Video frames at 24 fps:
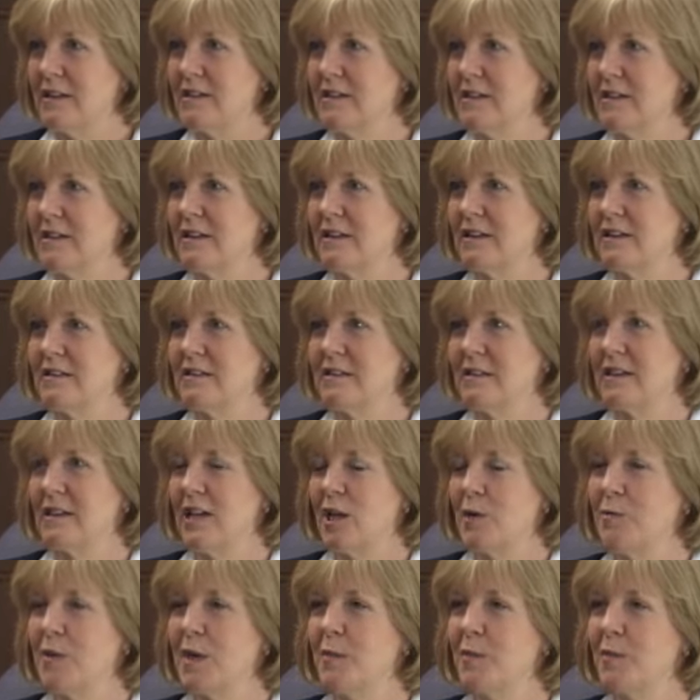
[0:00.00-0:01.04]
to
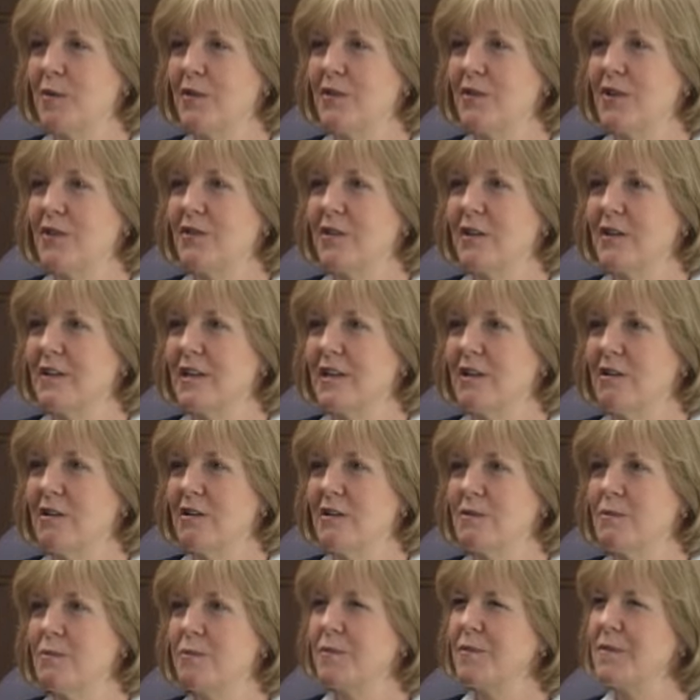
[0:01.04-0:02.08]
let people know that there
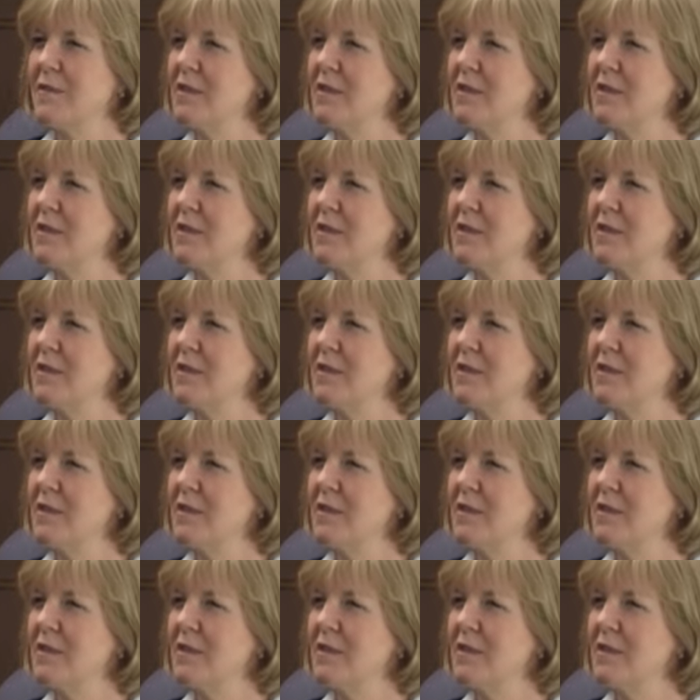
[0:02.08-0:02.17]
are